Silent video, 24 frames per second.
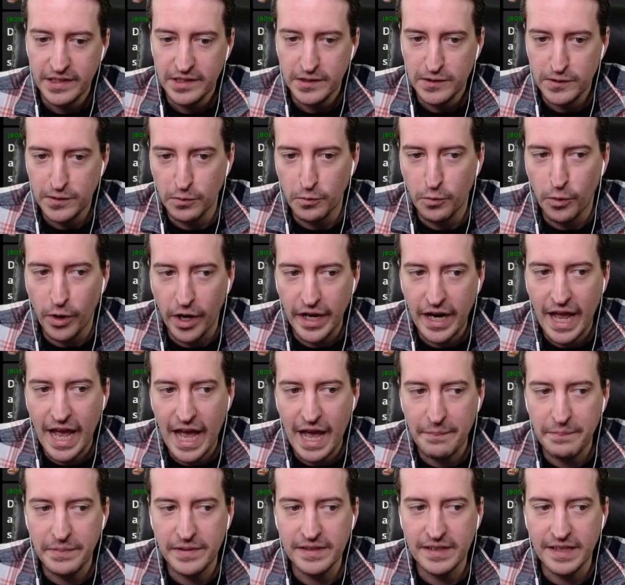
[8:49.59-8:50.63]
to what
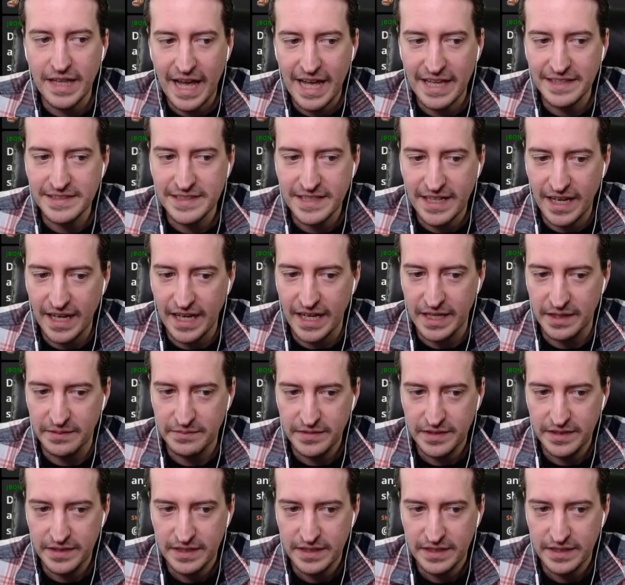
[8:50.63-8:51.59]
happened last time,